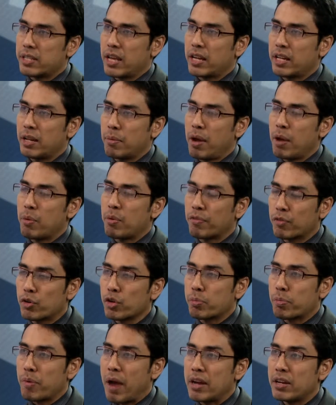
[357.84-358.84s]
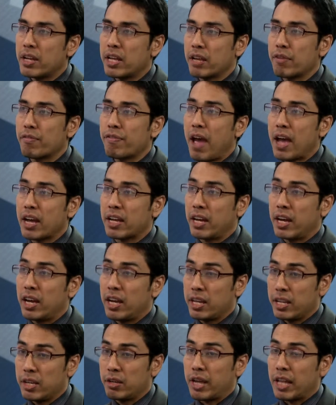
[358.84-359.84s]
Exactly. But with good branding, in fact,
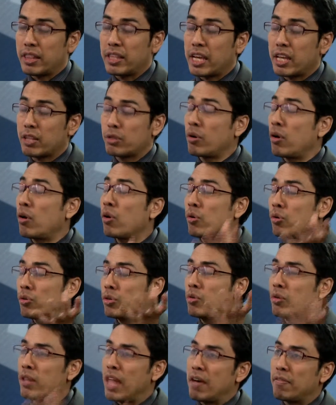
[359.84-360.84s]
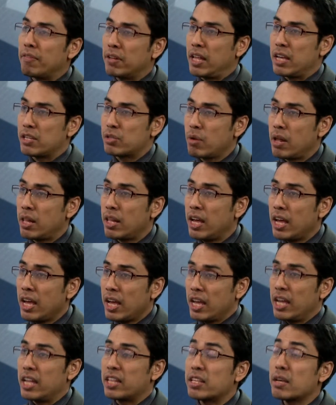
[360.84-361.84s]
you can take it to a whole new level as well
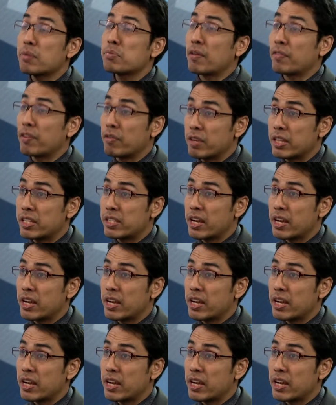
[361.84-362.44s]
in terms of the